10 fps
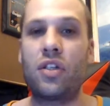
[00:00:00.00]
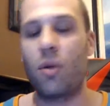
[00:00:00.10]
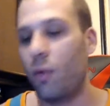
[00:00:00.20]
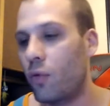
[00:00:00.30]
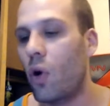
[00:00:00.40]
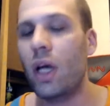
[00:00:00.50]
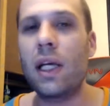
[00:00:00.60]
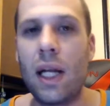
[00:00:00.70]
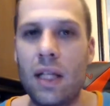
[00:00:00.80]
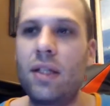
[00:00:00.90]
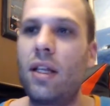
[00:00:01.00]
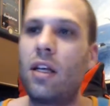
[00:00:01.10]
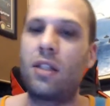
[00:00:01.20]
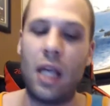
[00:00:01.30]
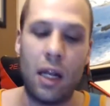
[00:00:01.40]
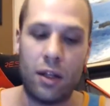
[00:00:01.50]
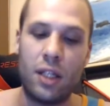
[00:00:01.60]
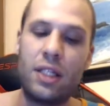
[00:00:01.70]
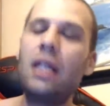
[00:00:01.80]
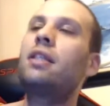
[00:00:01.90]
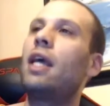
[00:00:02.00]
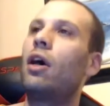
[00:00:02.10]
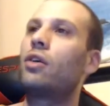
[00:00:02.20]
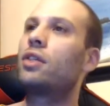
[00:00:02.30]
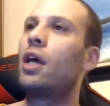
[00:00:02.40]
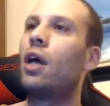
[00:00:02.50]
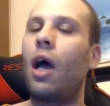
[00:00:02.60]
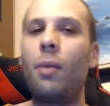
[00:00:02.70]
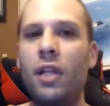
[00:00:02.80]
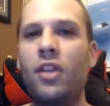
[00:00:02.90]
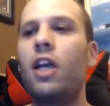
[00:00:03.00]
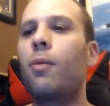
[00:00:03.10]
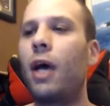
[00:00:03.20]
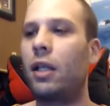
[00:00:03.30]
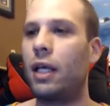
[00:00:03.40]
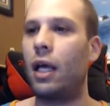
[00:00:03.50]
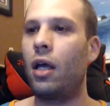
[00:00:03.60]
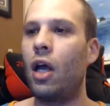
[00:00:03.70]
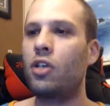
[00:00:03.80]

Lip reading: So before I get into this and the details, I mean, think about that.